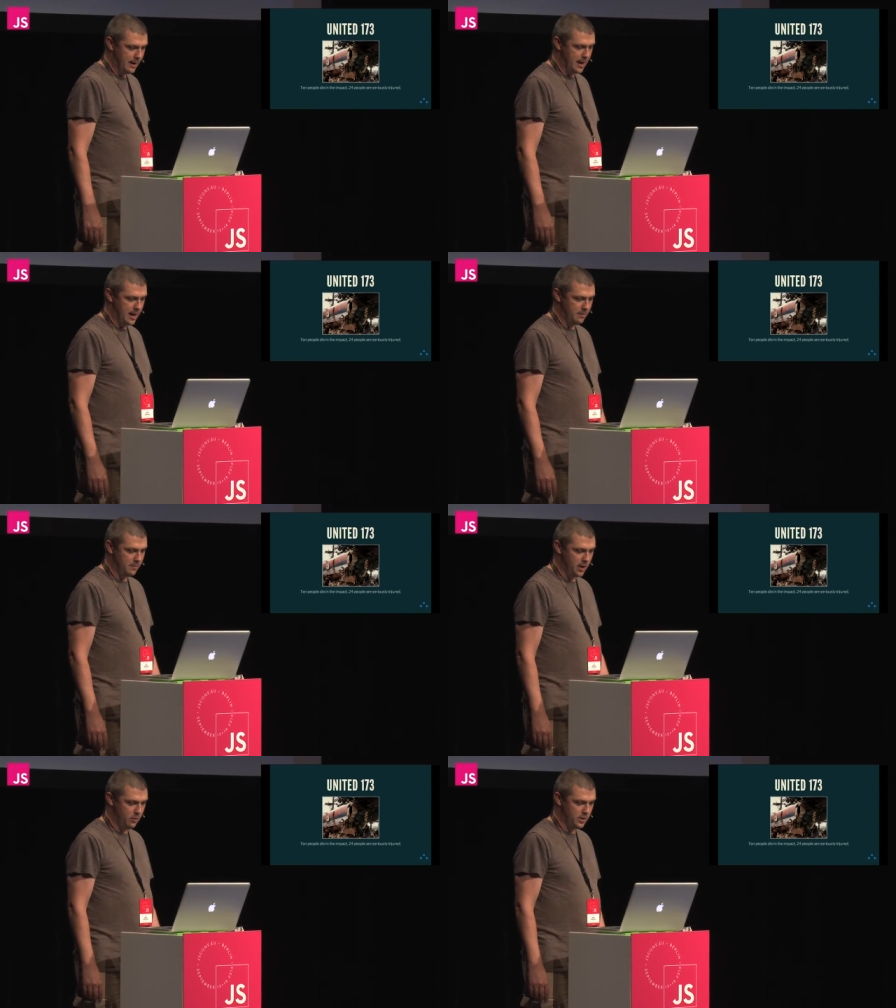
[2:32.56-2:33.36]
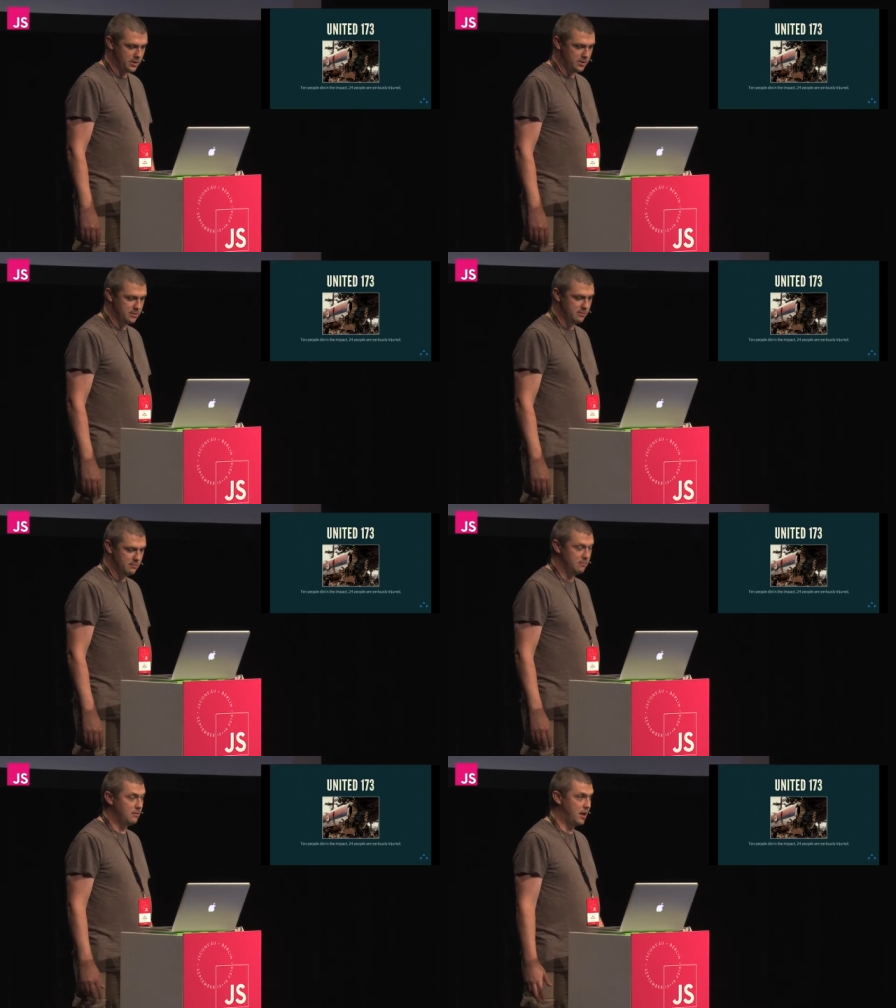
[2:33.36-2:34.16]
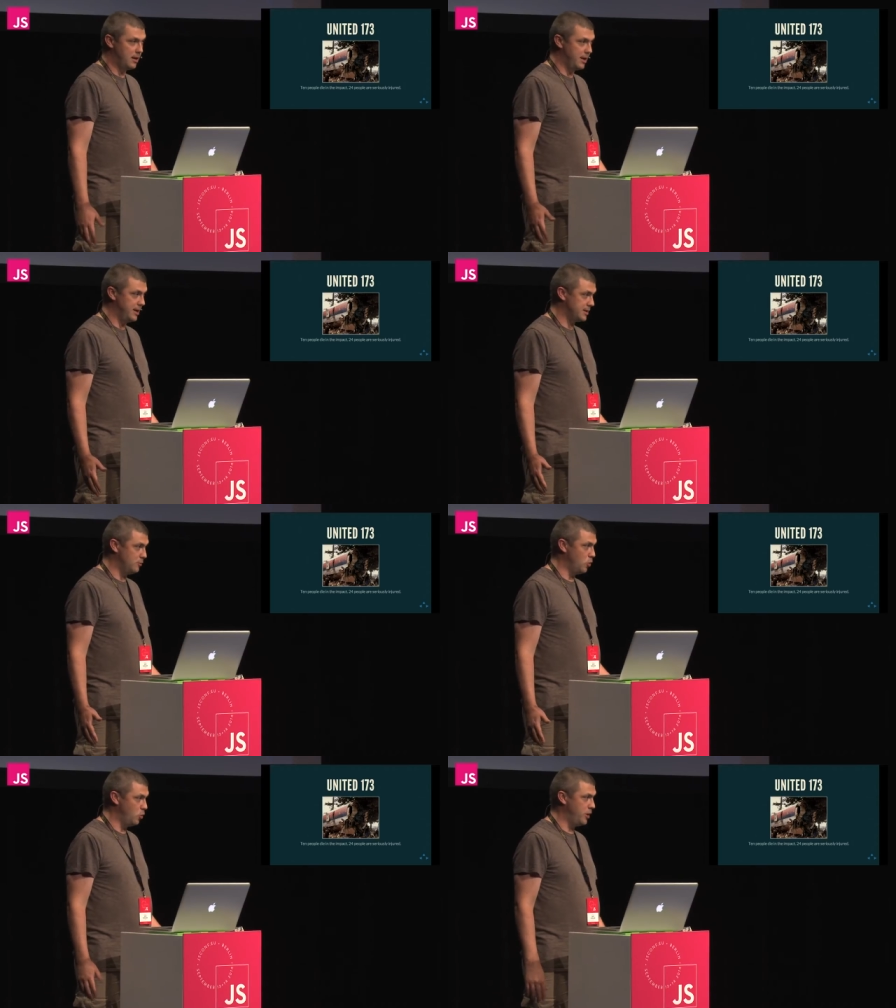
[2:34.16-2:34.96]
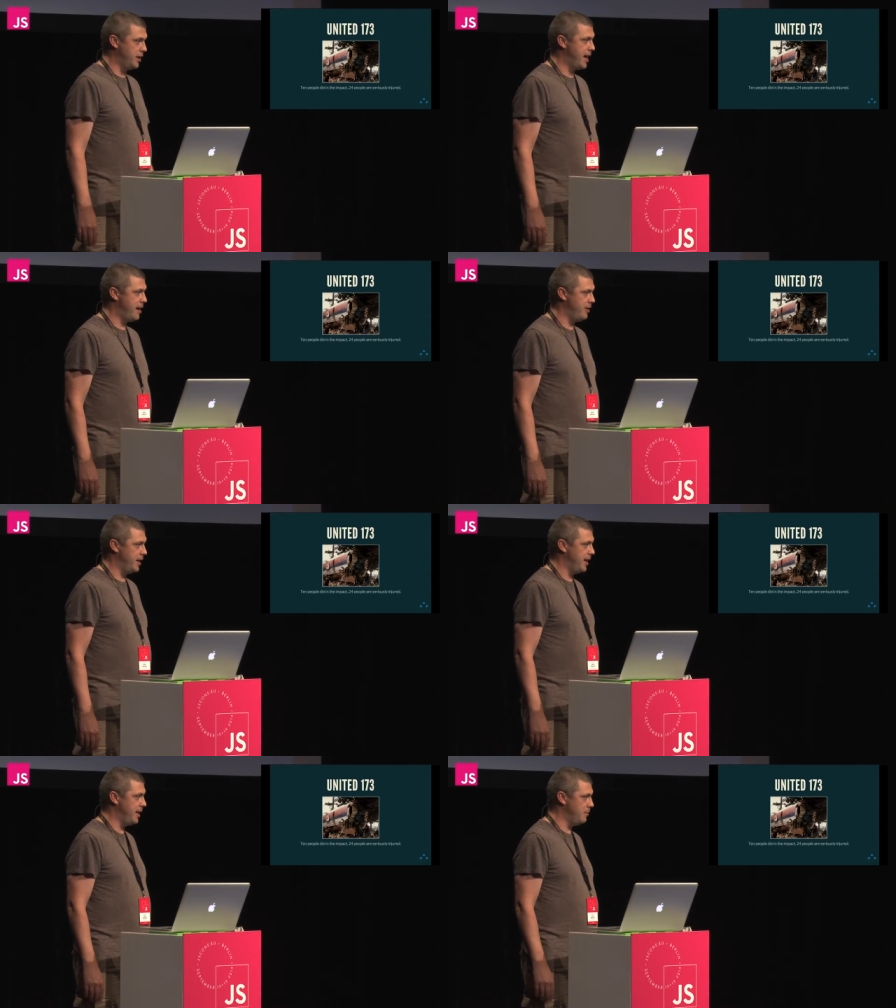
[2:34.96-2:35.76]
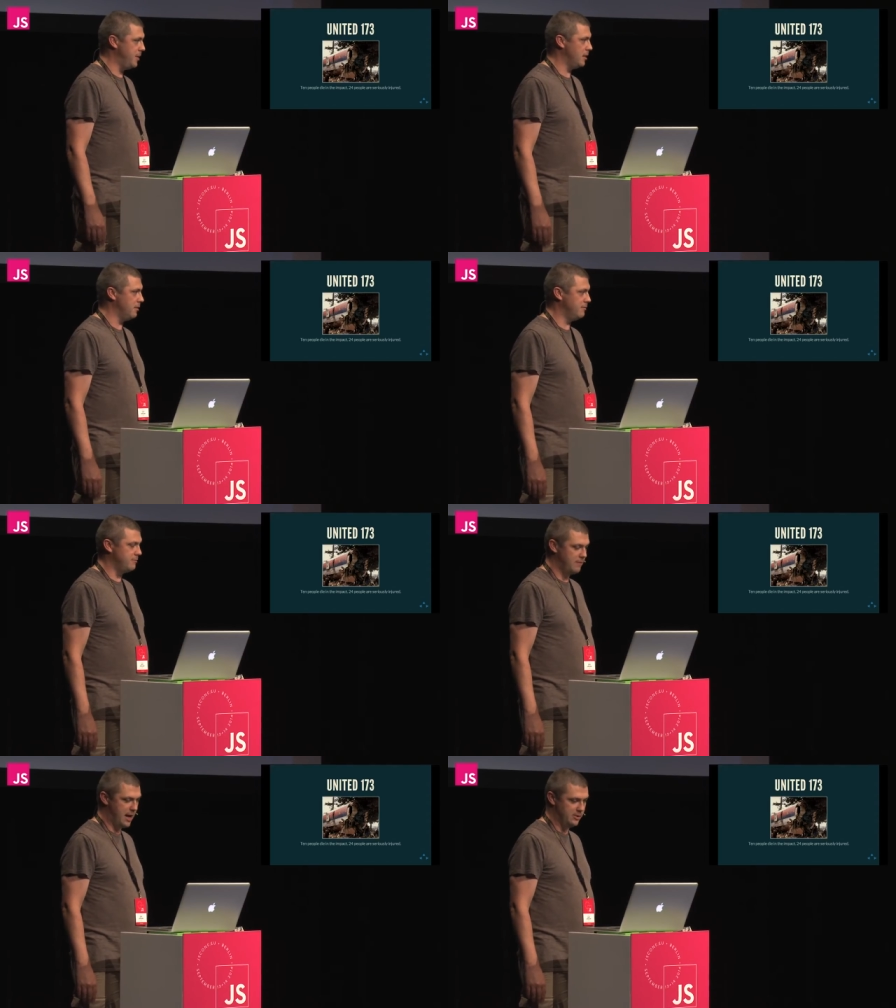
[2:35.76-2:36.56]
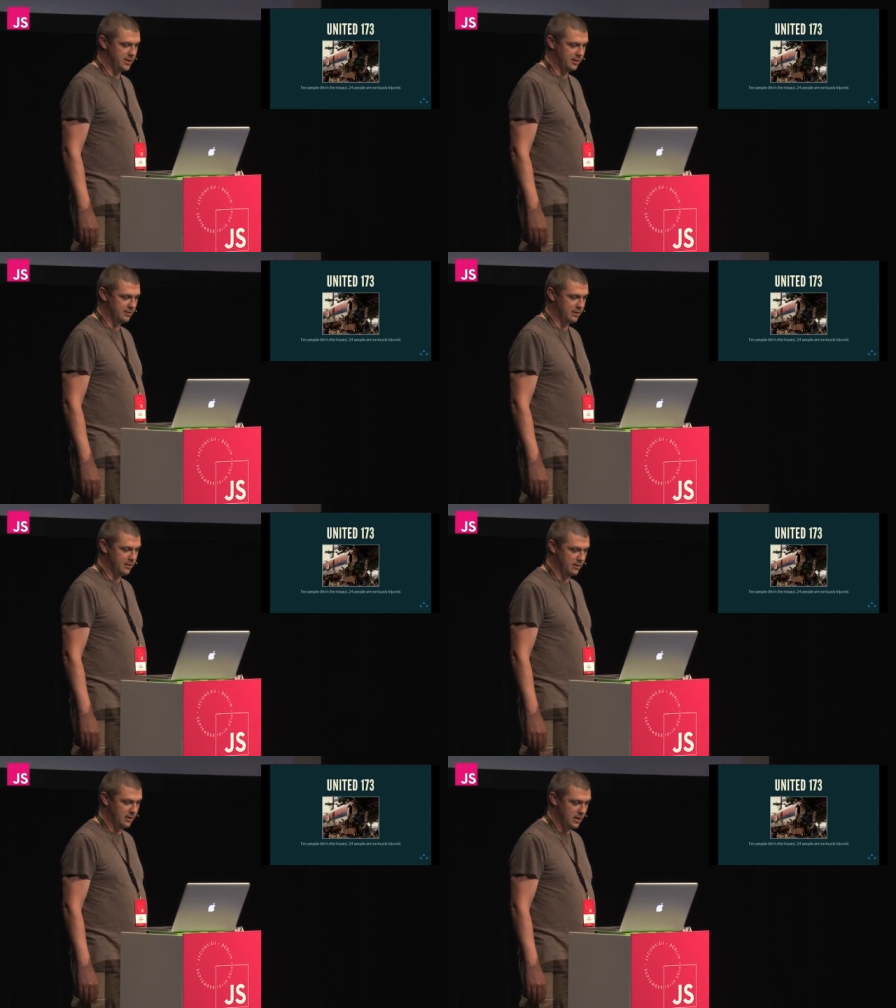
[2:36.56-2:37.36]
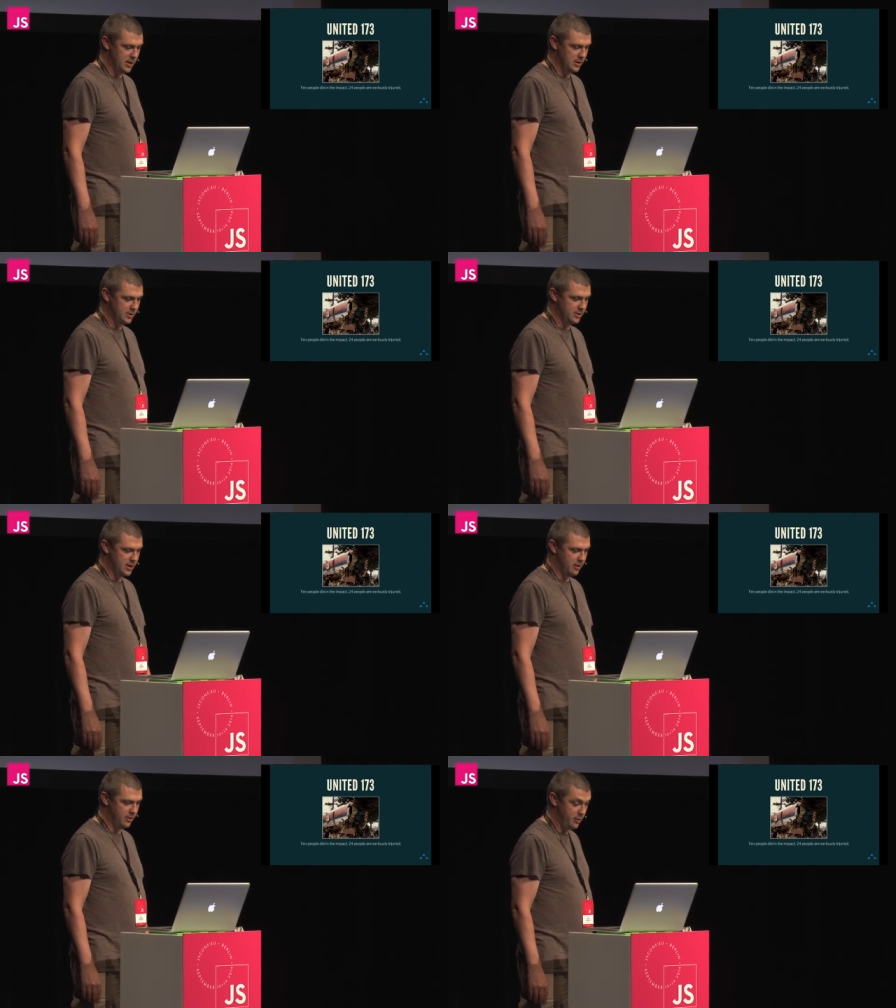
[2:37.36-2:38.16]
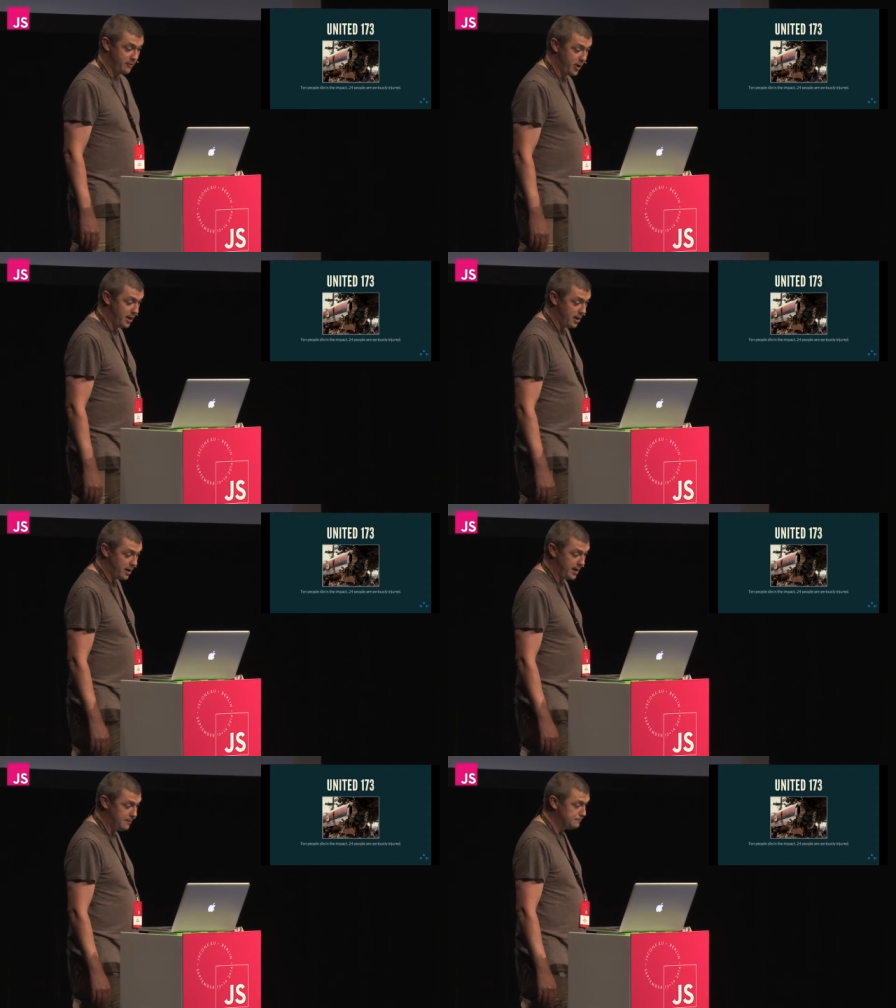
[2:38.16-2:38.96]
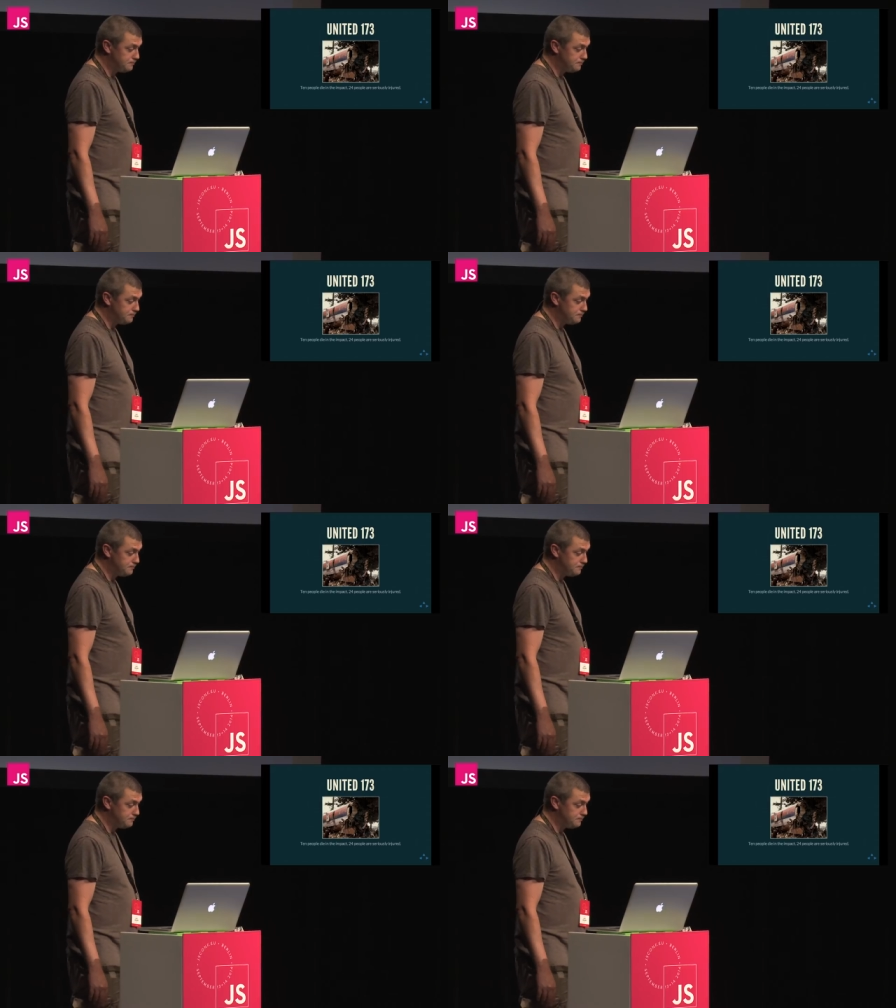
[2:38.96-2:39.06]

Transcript: Um, it was luckily a small wooded area in the middle of housing. Uh, so they were very lucky.